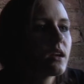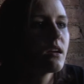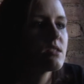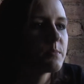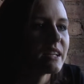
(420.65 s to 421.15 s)

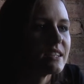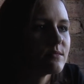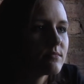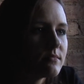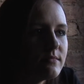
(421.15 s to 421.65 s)
Spell it.
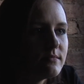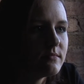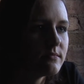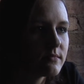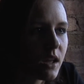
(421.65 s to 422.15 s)

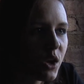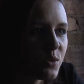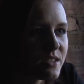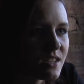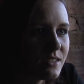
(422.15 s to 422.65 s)
Who
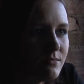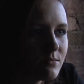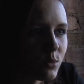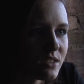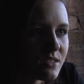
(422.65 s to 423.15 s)
is he?
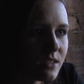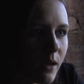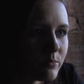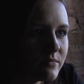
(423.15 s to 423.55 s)
What's his name?